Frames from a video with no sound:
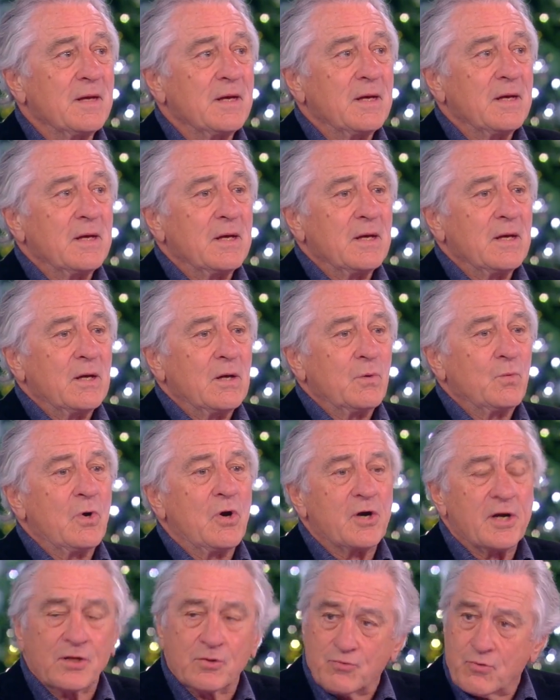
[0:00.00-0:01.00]
Crossroads.
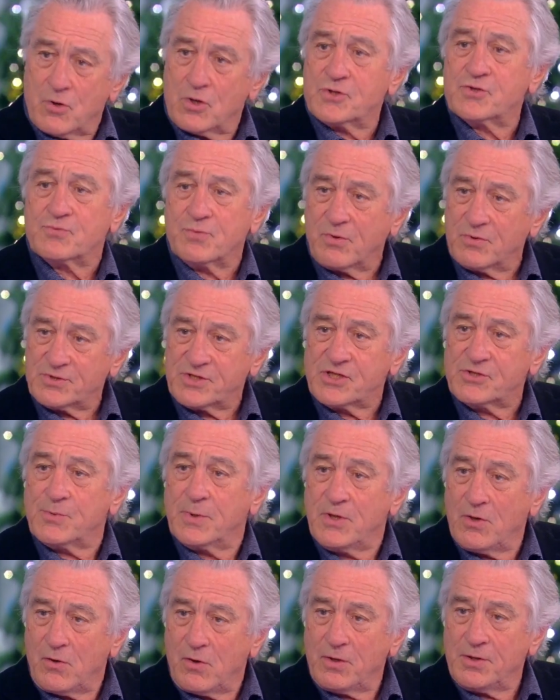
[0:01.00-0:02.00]
We're at a crossroads, as
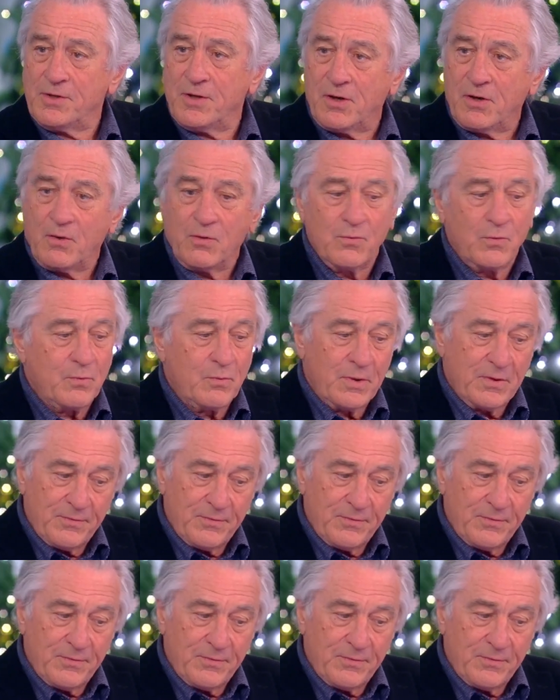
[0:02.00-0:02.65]
we all know.